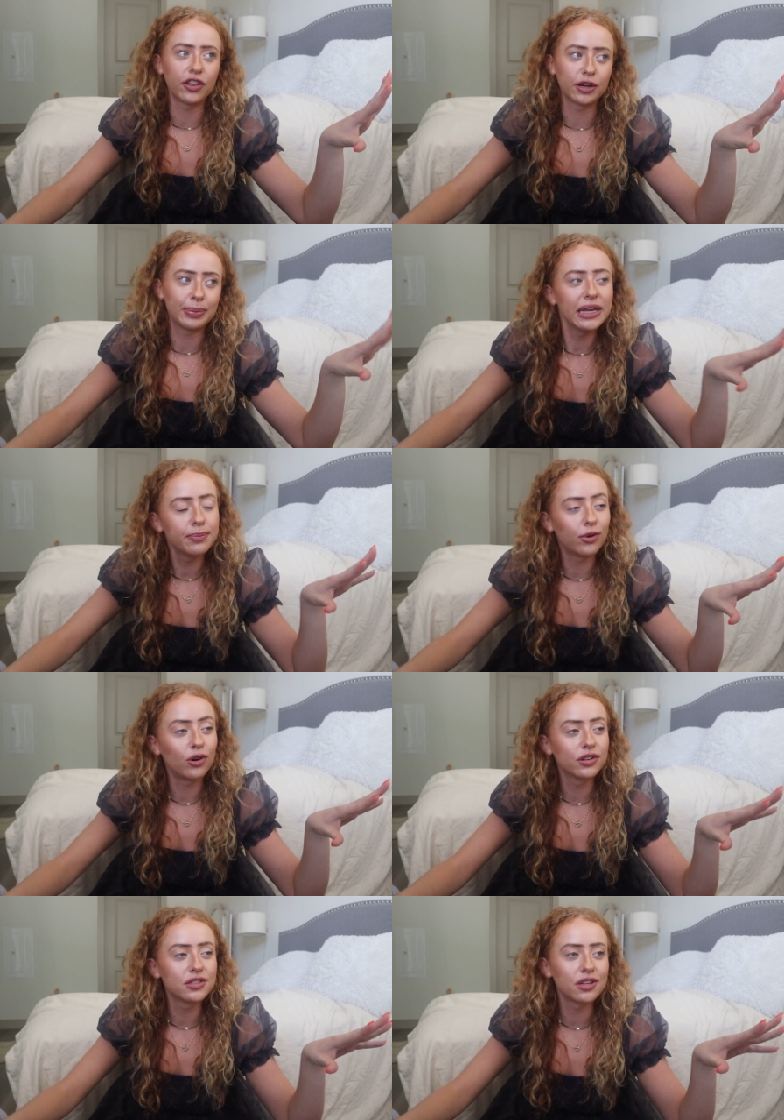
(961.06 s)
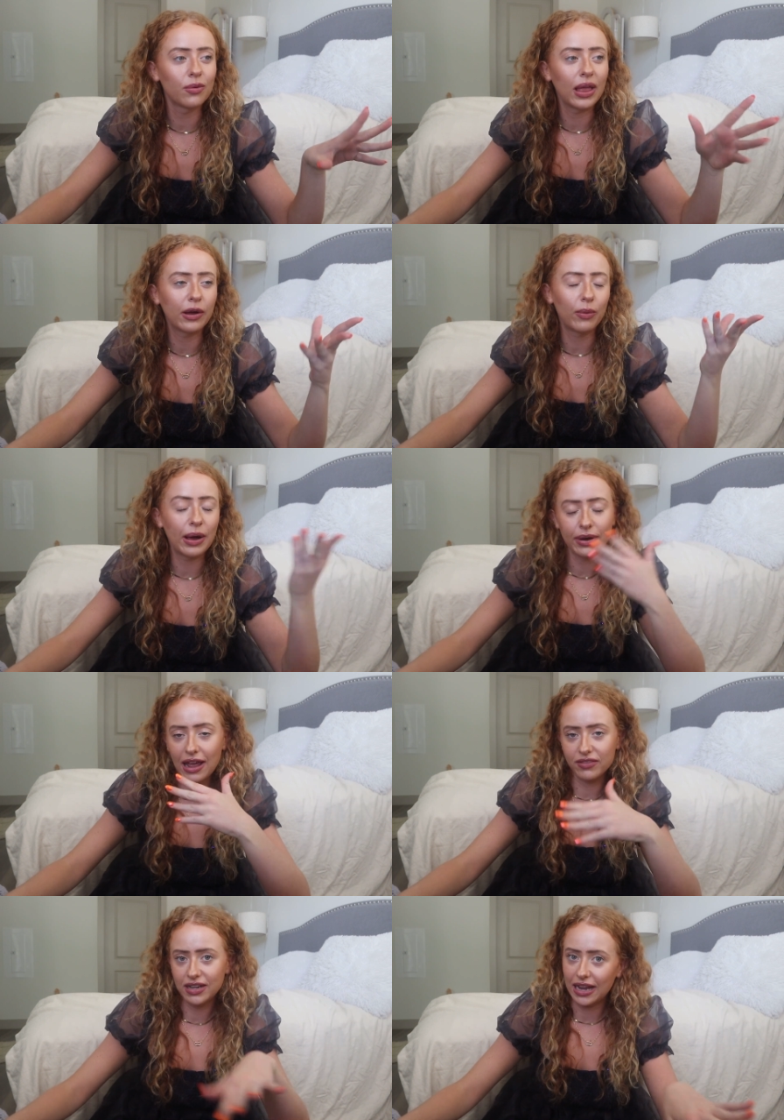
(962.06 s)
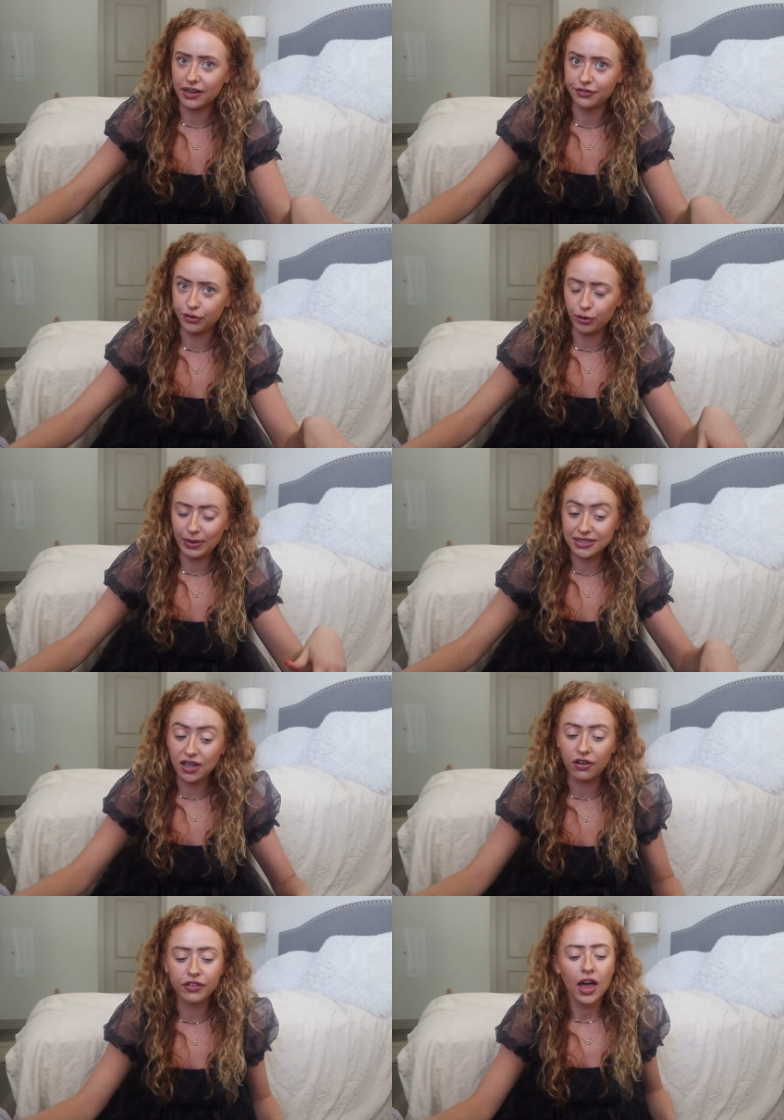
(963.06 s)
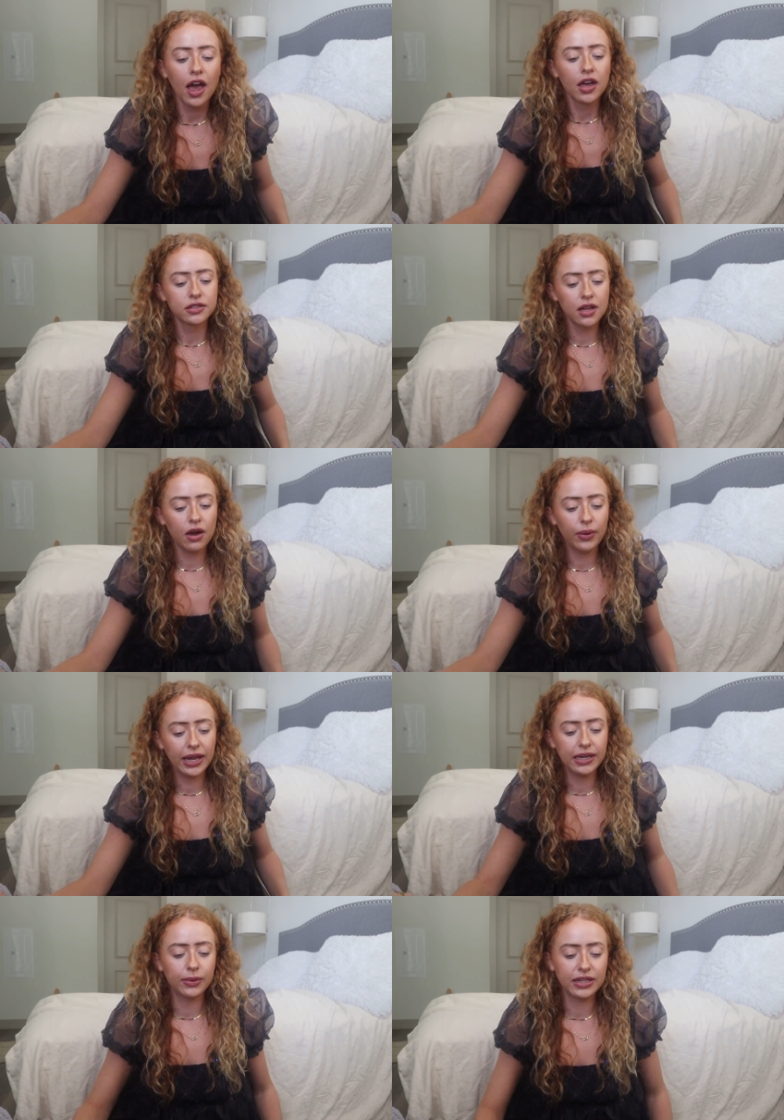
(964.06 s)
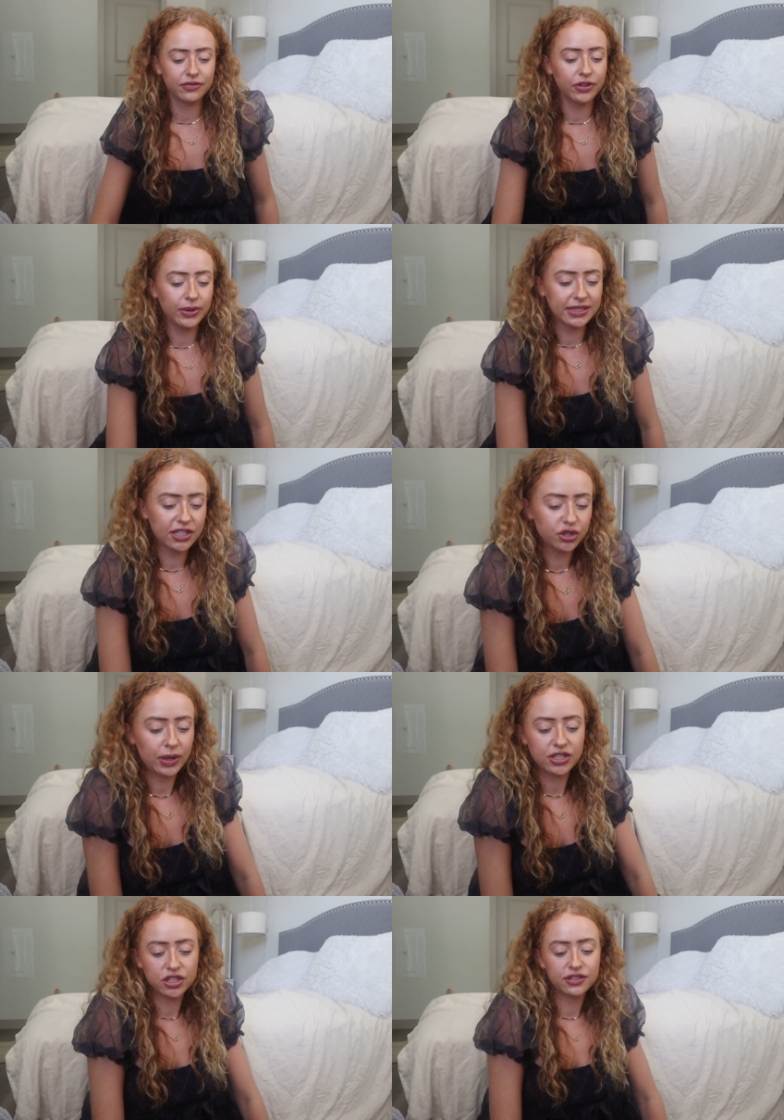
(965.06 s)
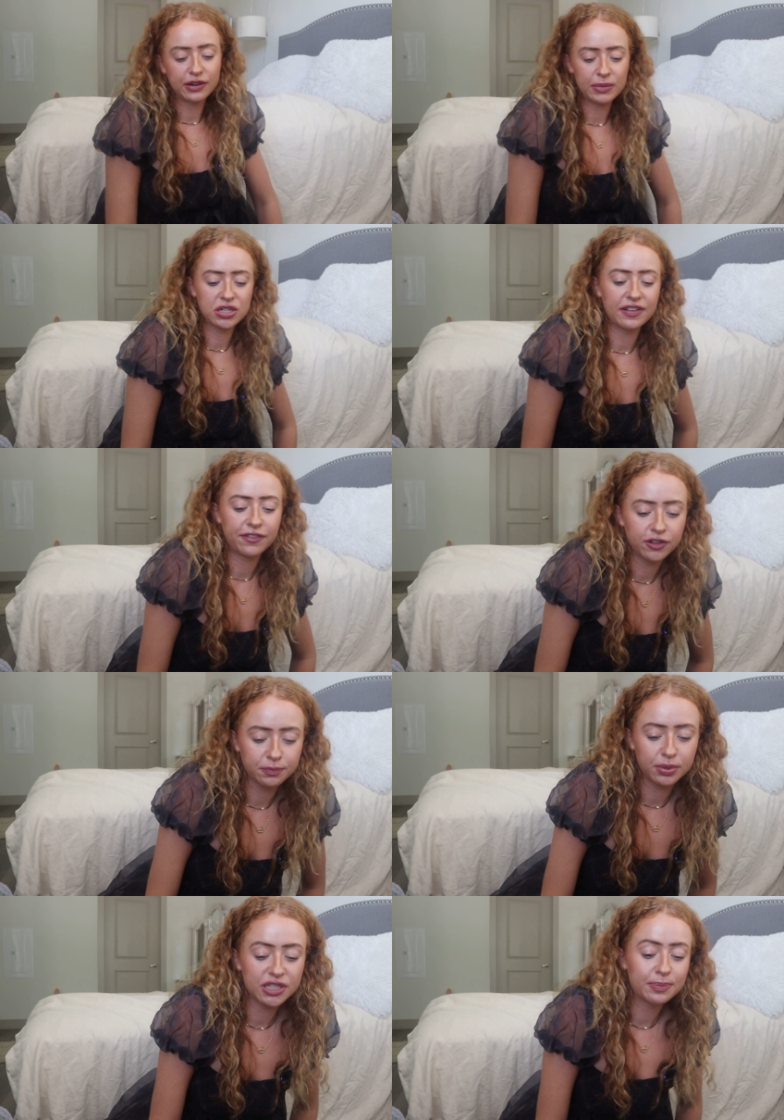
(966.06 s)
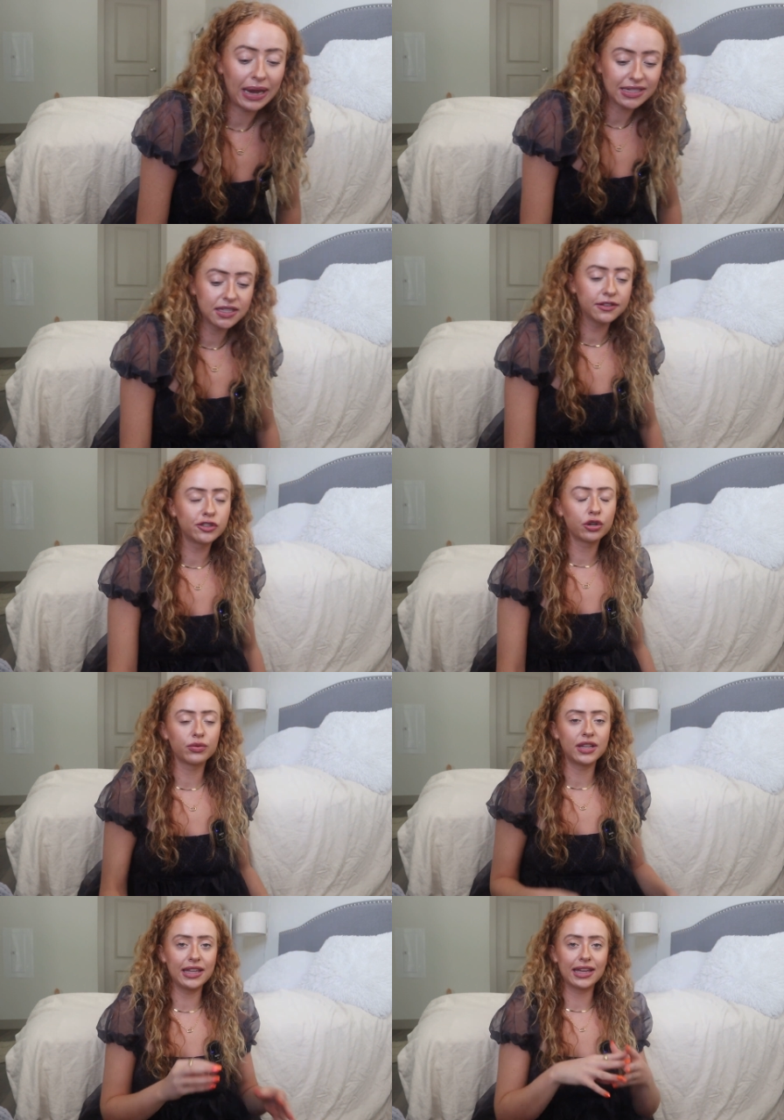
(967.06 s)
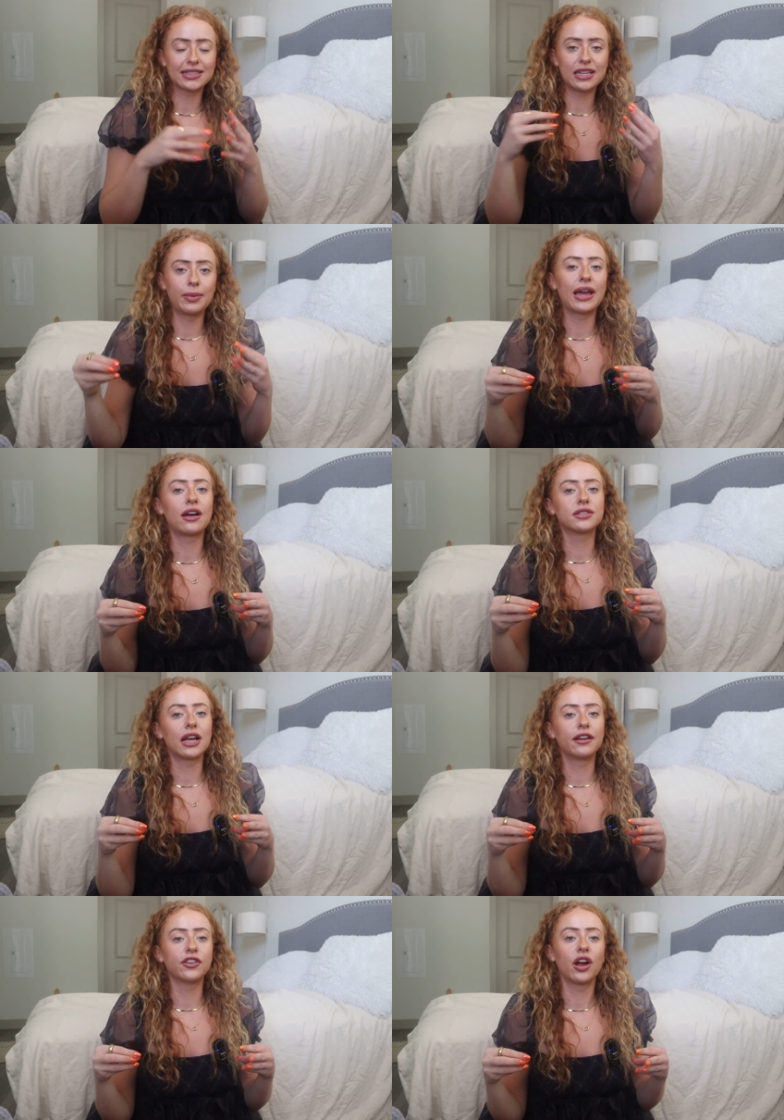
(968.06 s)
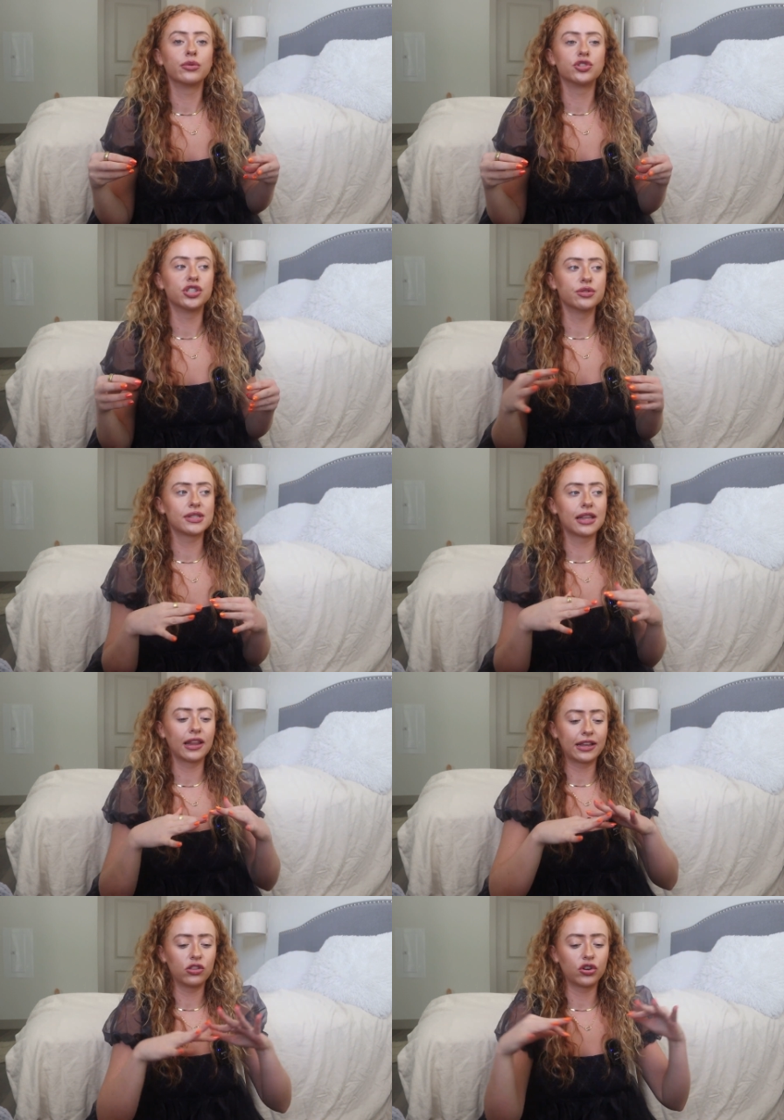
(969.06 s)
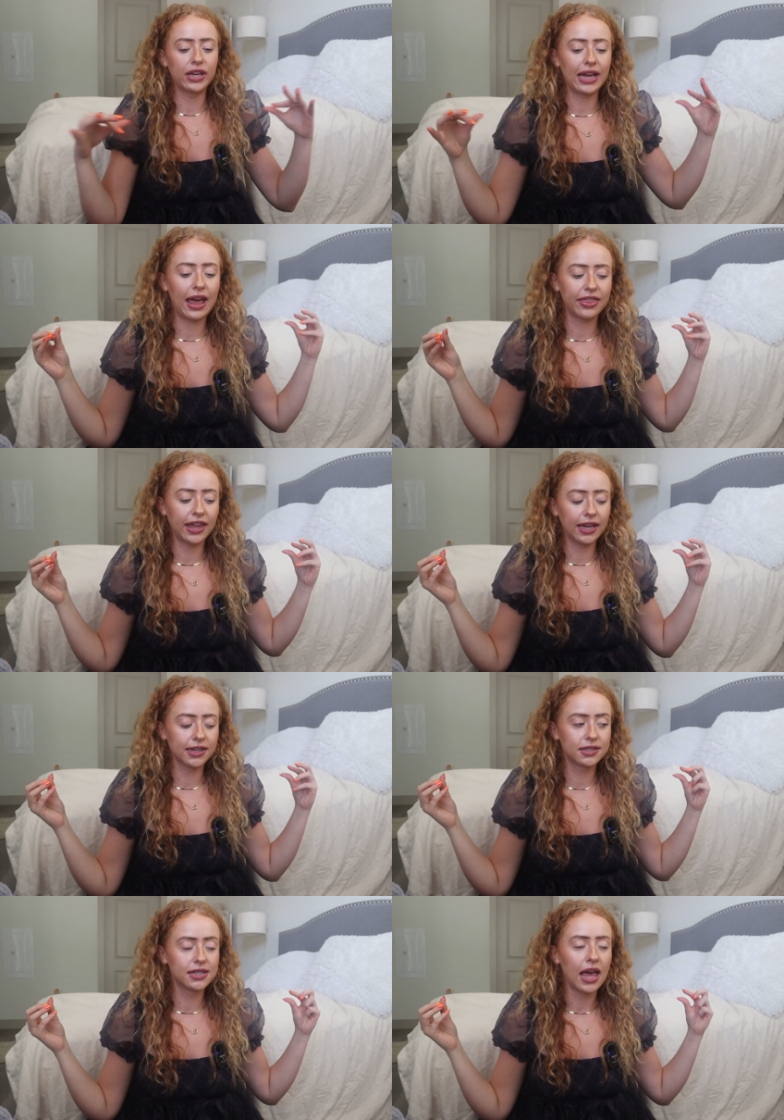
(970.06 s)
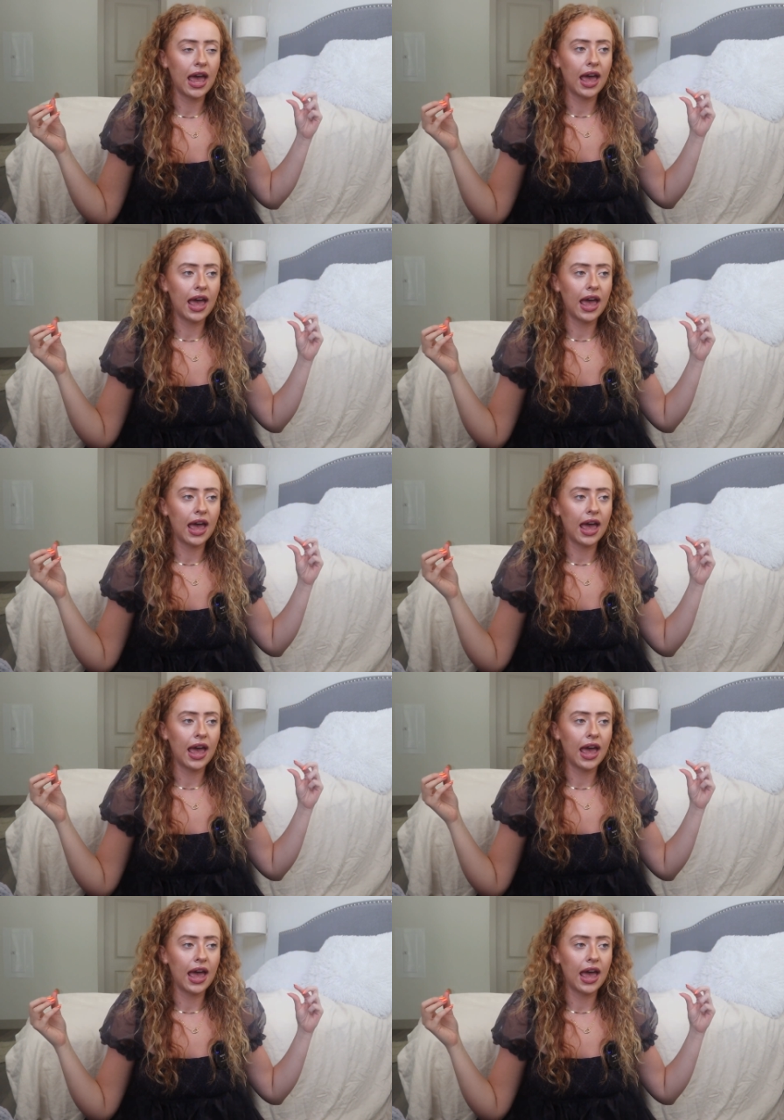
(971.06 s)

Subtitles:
other people, so like why would I have a negative view of myself? So anyways, viewing situations from a different perspective, so really like stepping outside of your own shoes and like looking at things